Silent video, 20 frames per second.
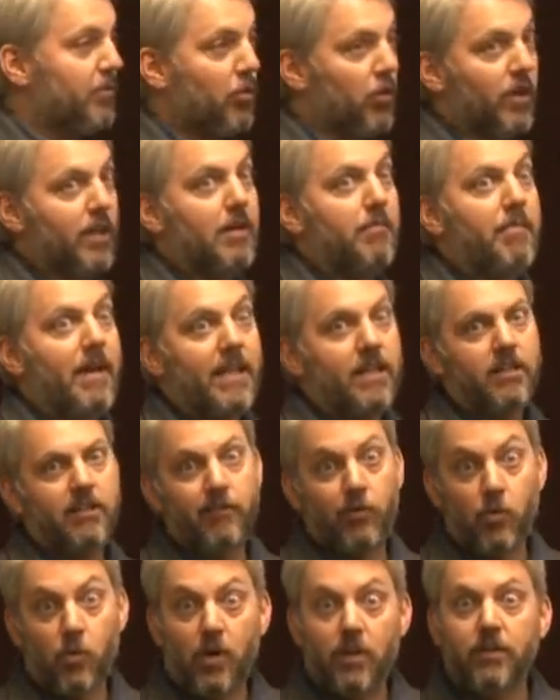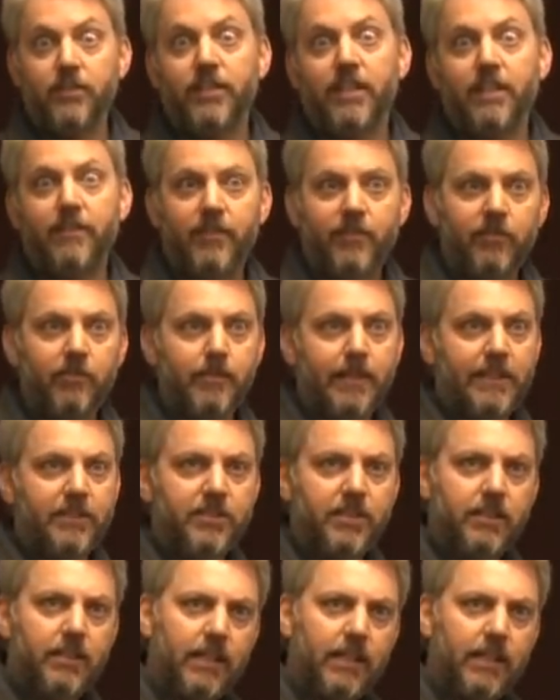more competitive qualitative information.